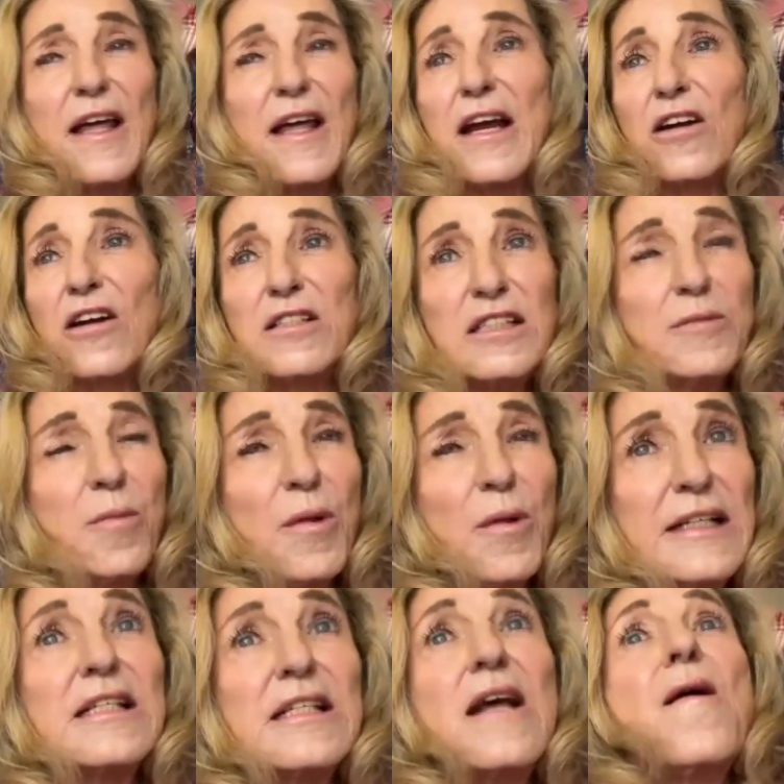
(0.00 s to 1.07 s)
They are
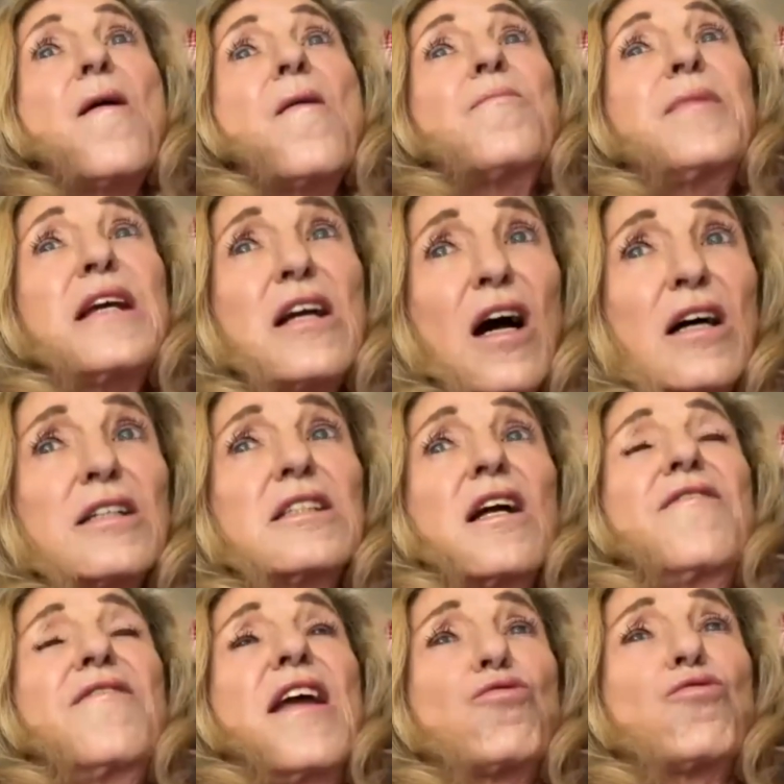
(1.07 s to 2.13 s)
displaced because
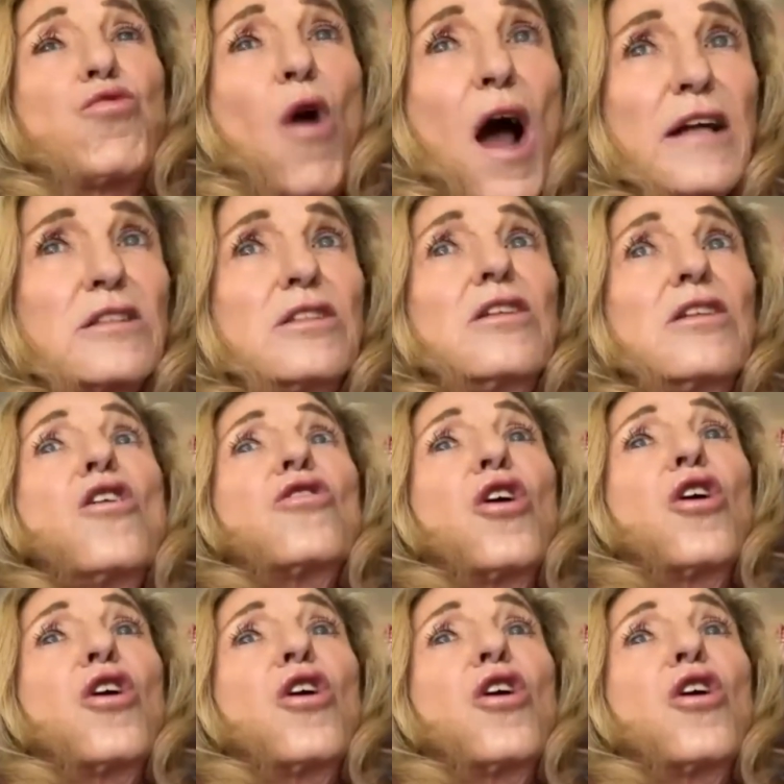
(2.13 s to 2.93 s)
of a rotten,